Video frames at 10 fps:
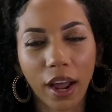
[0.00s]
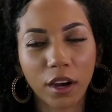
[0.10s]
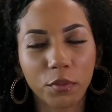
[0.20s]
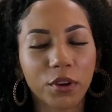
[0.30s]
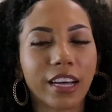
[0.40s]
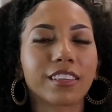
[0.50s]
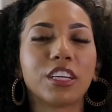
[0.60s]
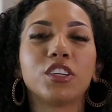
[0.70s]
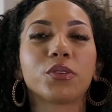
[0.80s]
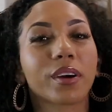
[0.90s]
I hope you guys
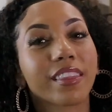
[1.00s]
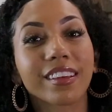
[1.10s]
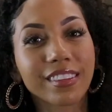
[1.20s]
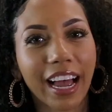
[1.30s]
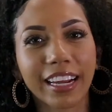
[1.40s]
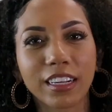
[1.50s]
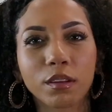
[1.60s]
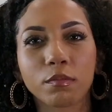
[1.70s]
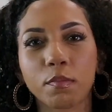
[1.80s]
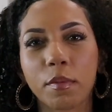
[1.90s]
enjoyed these
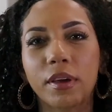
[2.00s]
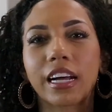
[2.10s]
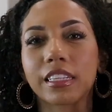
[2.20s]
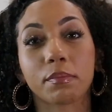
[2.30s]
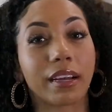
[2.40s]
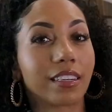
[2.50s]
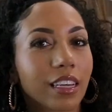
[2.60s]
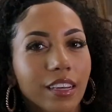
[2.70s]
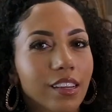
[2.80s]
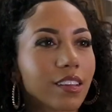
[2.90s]
items, maybe got some
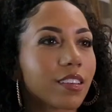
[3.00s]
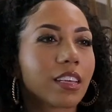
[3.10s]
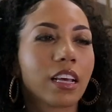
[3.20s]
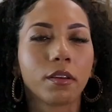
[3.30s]
ideas,